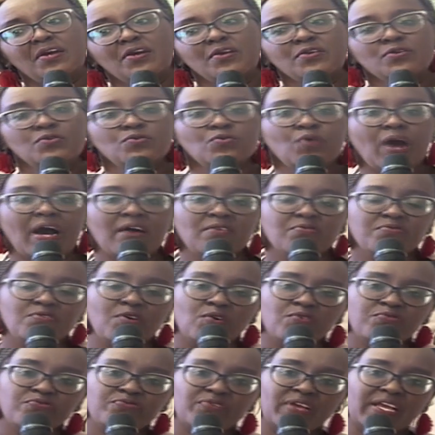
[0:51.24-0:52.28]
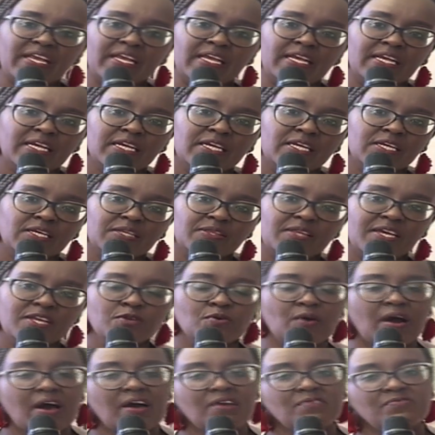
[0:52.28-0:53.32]
you have coffee, then you
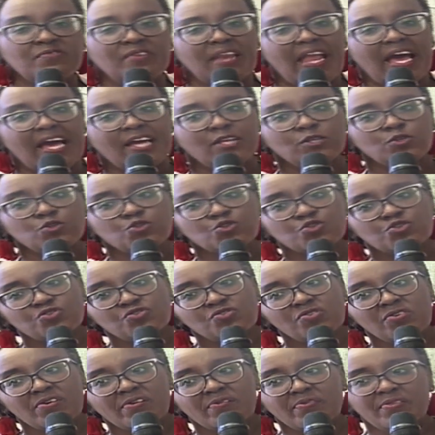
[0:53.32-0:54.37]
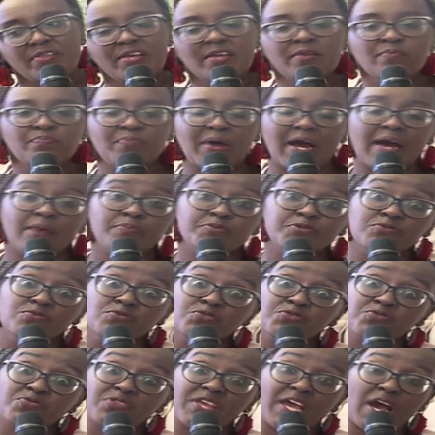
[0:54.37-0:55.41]
have lunch, then perhaps you go
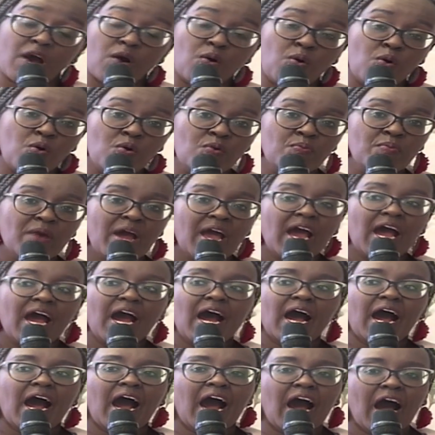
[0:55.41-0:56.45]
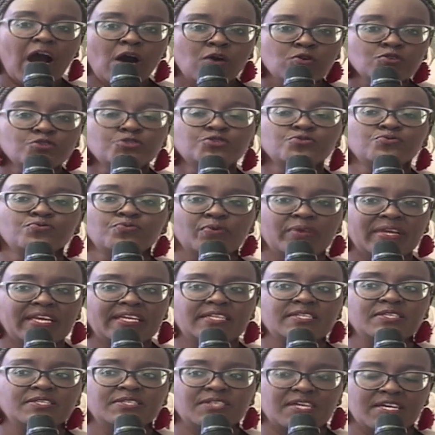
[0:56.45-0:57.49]
to their home. How do we
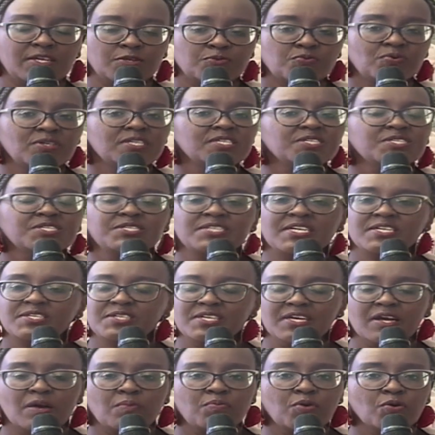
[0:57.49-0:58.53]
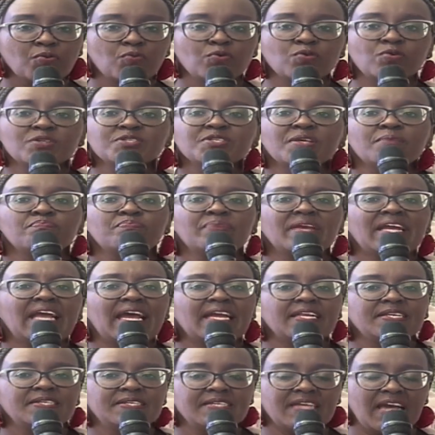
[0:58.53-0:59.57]
date? What is dating about? What was the big
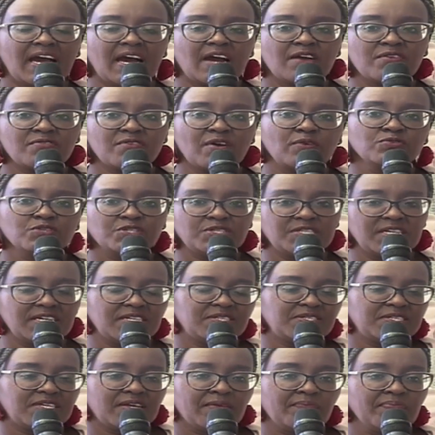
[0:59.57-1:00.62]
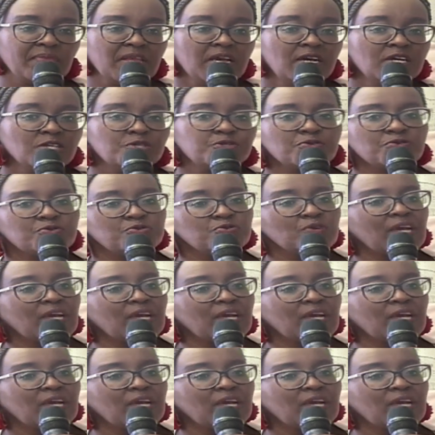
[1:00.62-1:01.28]
idea around dating? So to